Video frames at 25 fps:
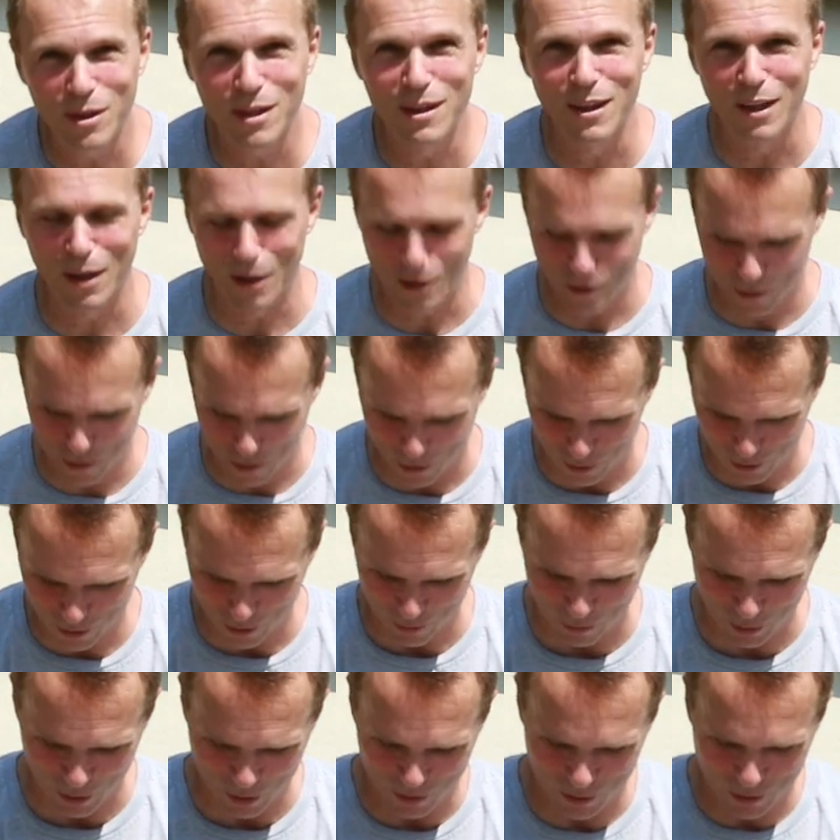where the logo is
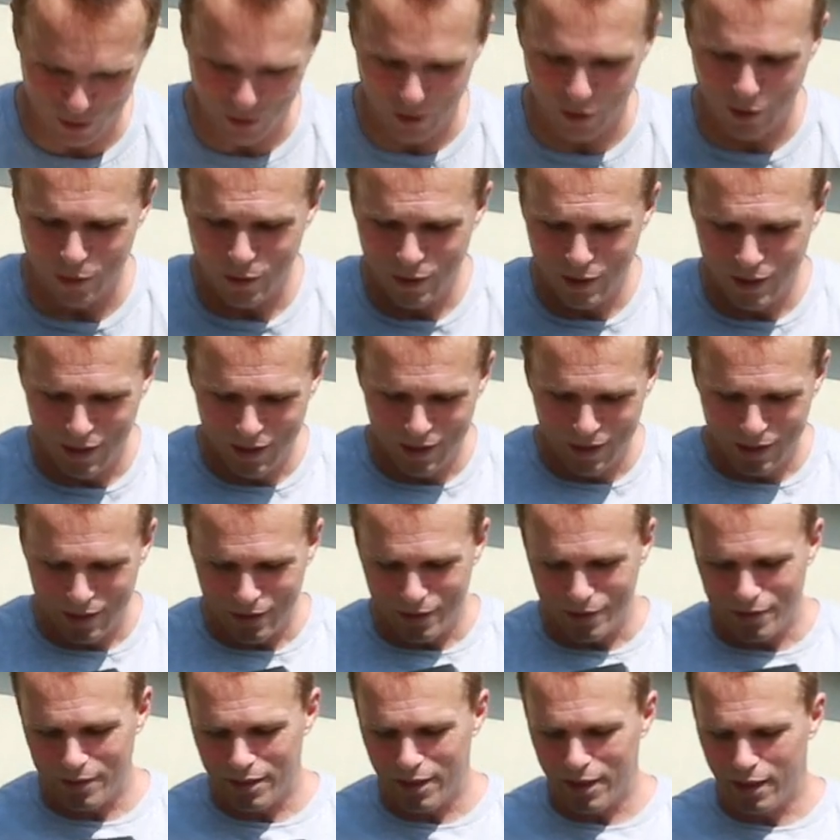supposed to go.
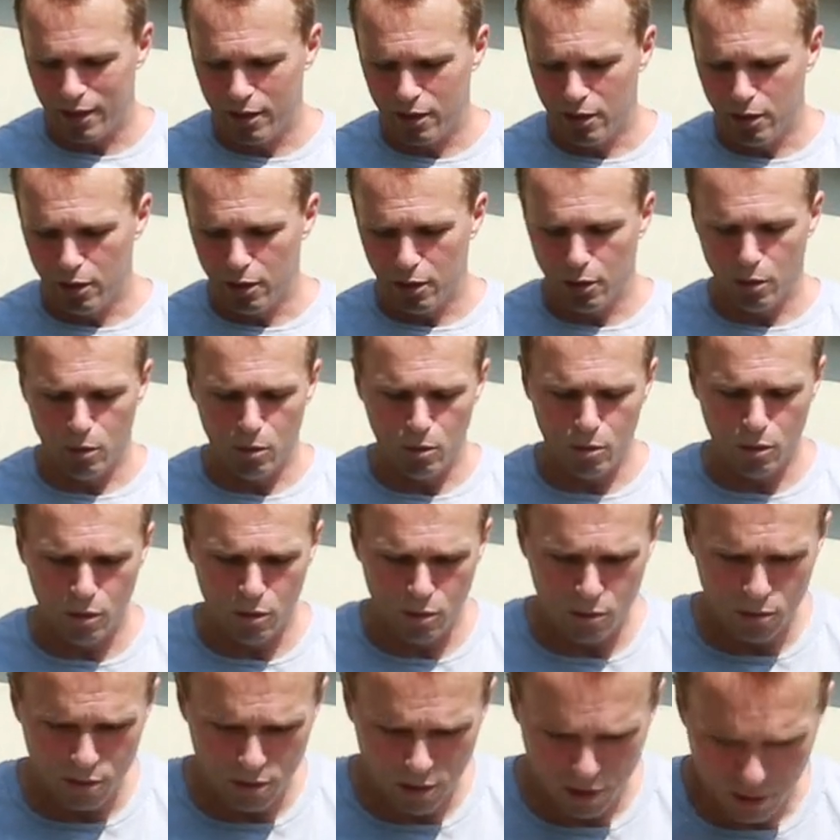Is it here?
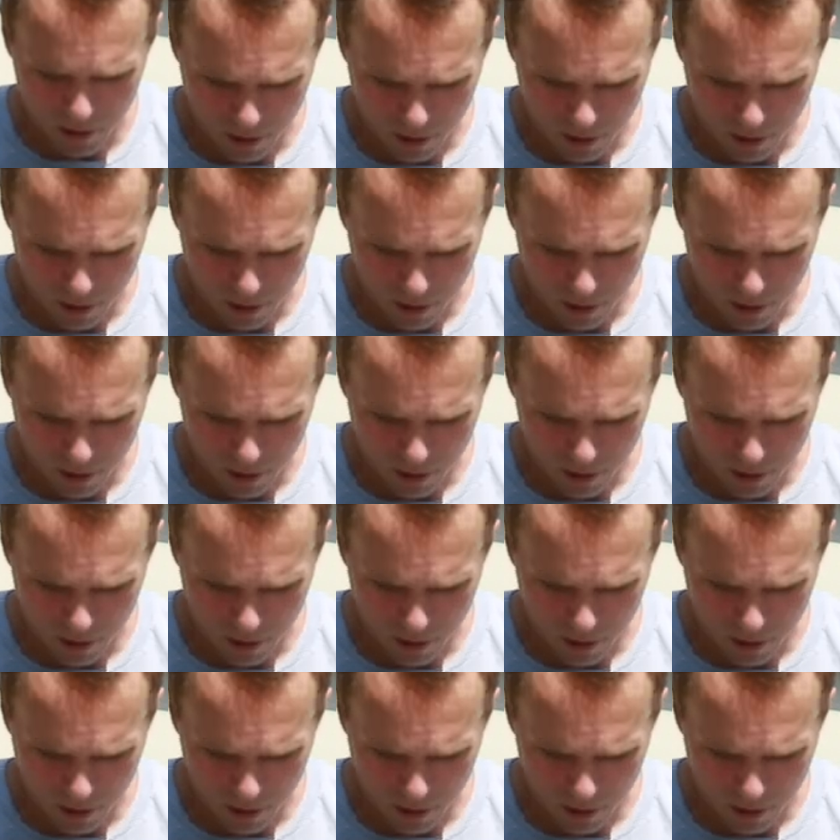Logo.